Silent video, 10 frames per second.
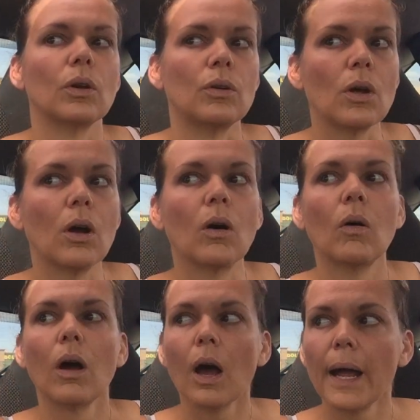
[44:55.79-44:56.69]

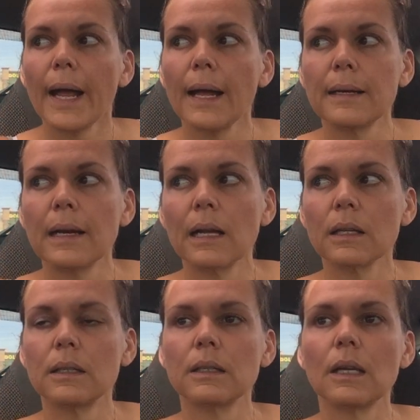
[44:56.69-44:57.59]
no, I had an
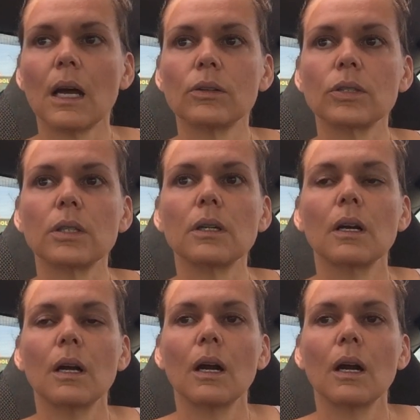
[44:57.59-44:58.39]
alien encounter,